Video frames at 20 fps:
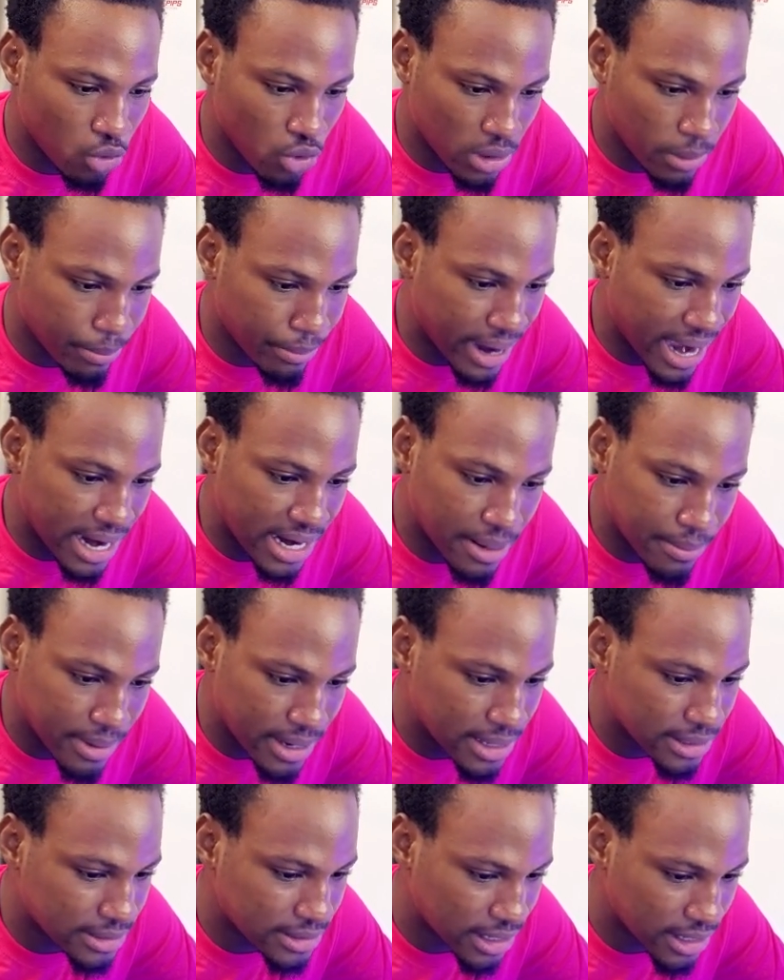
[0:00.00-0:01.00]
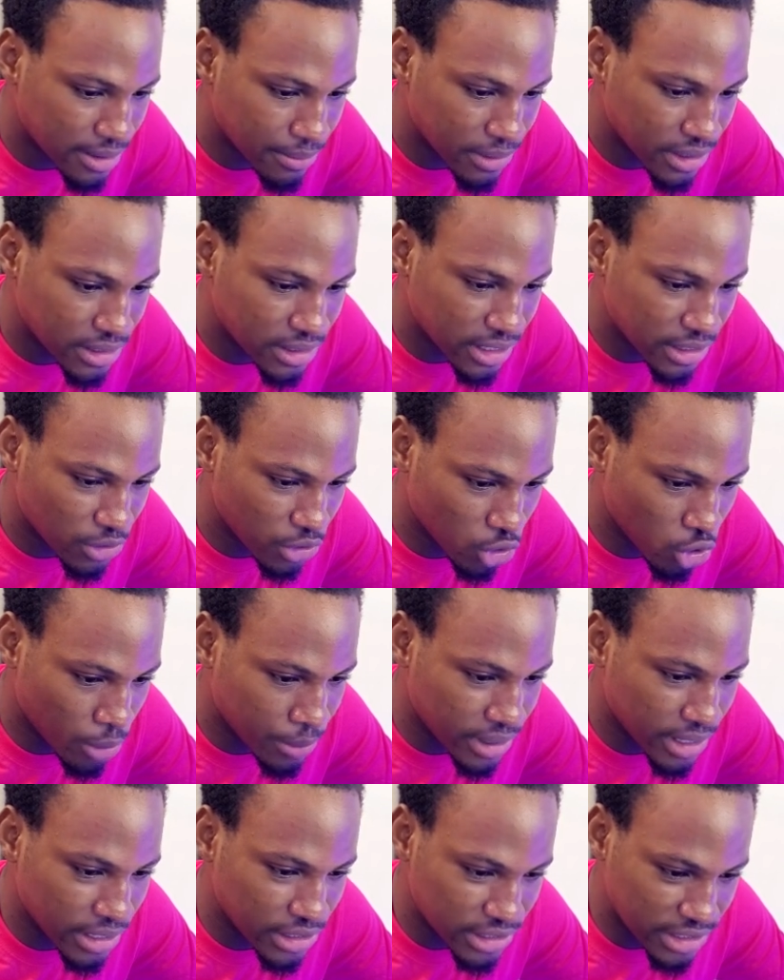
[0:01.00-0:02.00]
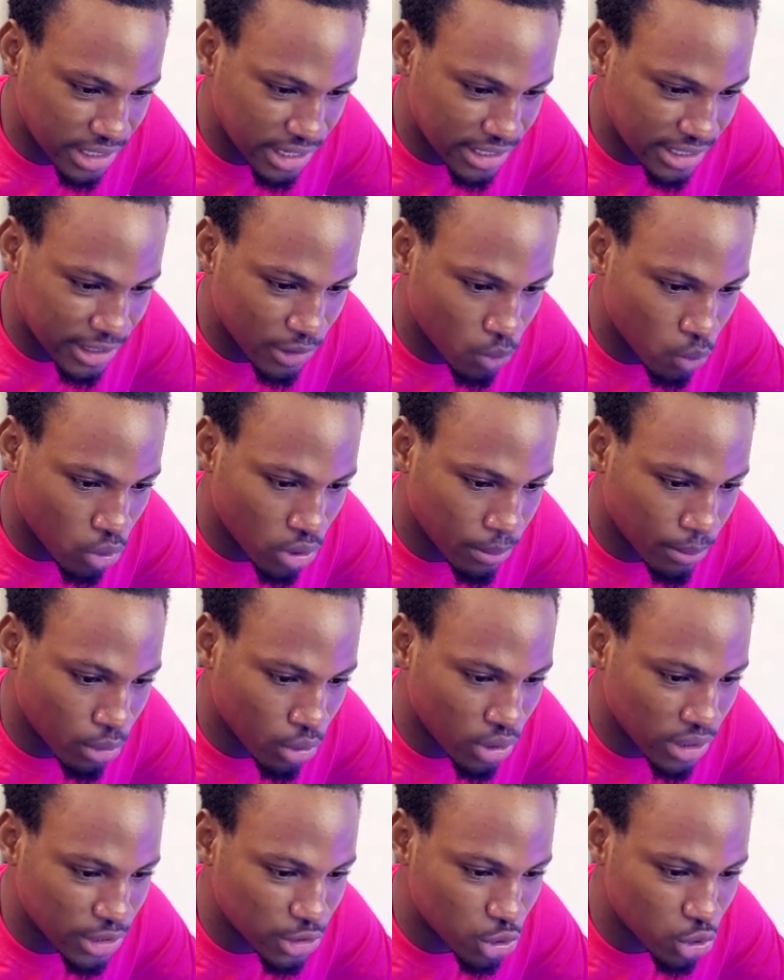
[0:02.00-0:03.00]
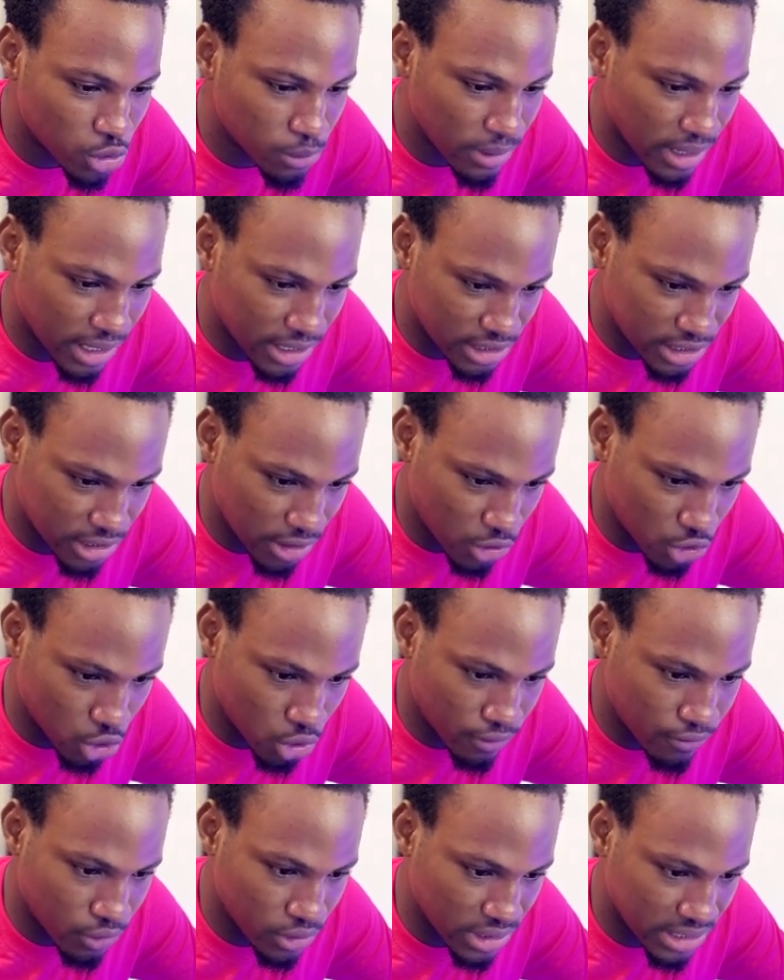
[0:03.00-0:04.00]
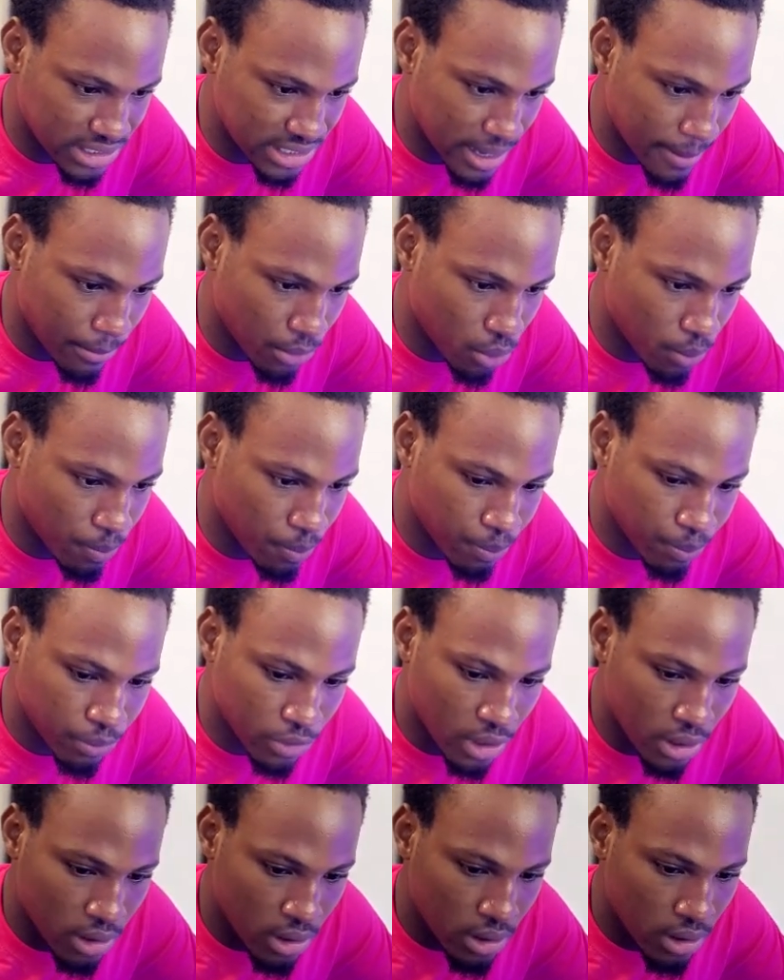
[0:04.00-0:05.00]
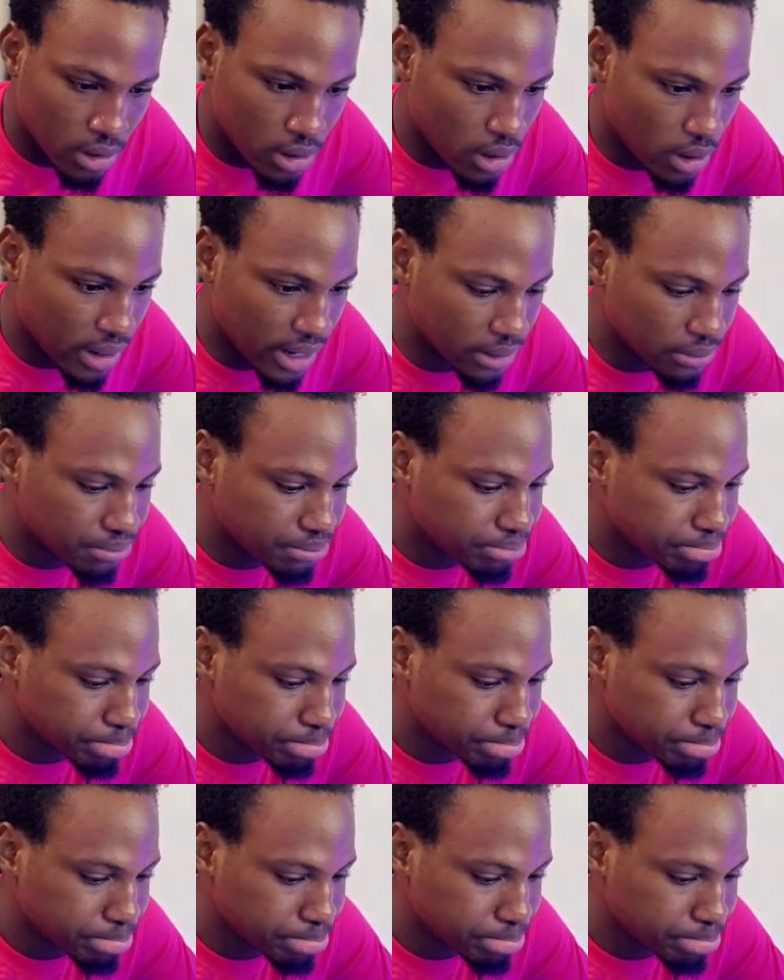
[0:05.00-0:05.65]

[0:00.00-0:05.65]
when you buy limit sell limit then you come here you select any one but let's use market execution for example all right